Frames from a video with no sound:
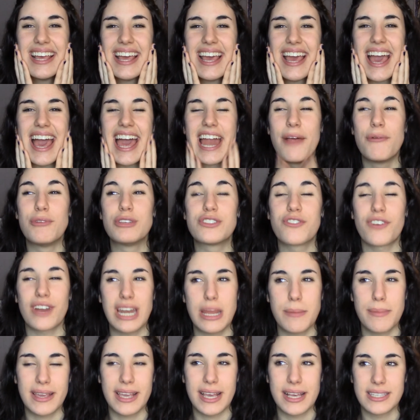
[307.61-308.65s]
it was funny
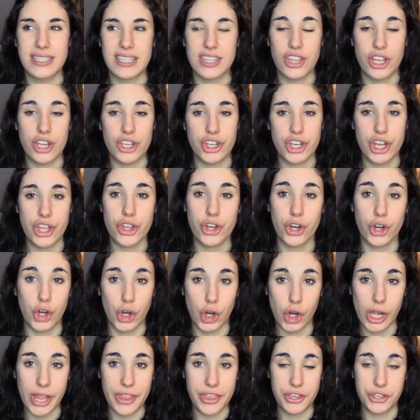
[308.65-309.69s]
because there's another
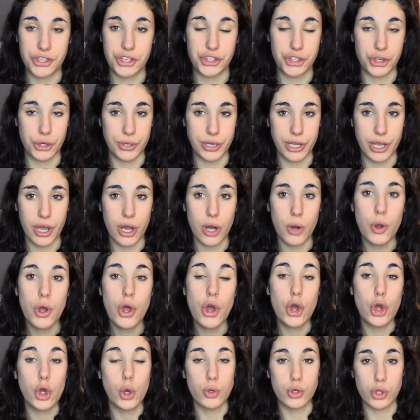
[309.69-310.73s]
girl at the studio
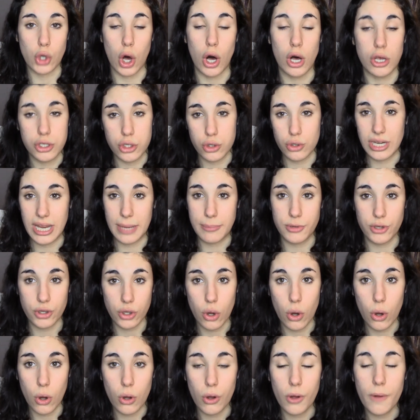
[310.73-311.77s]
who's also named
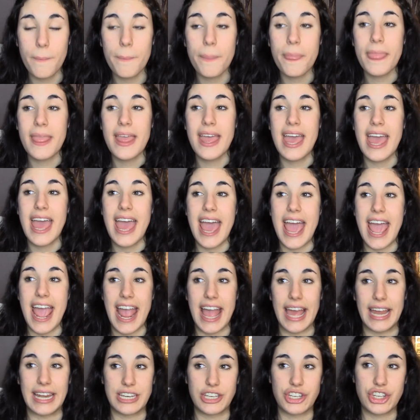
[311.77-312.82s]
Nicole.
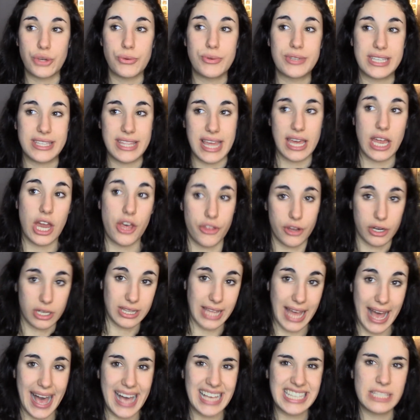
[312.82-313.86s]
And she was in that other
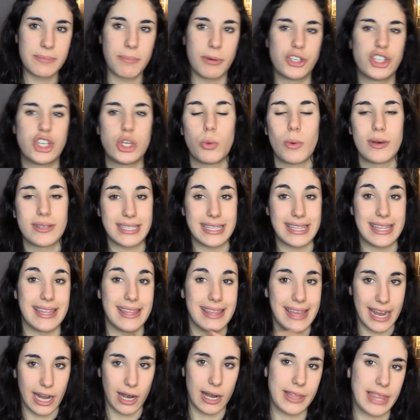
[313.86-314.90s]
class, but she wasn't
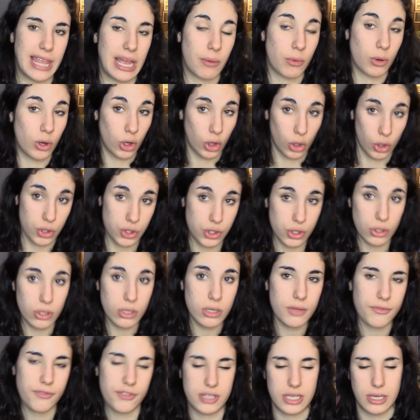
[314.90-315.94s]
there at that rehearsal
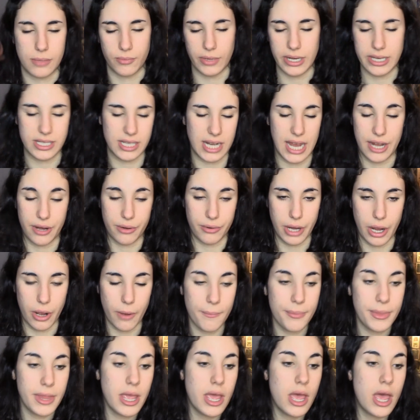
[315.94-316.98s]
for some reason. I don't
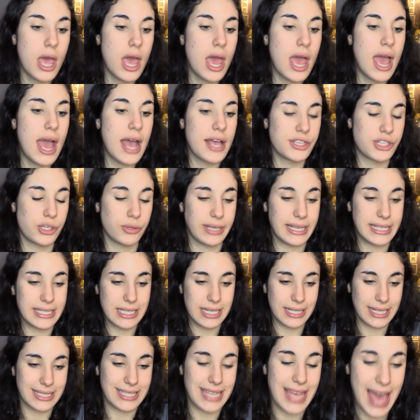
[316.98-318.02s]
know. So he
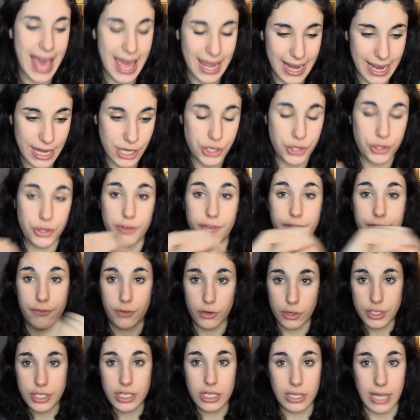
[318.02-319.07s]
stuck his head into the
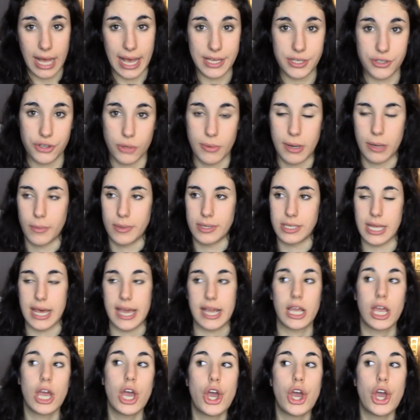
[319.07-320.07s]
first classroom and was like,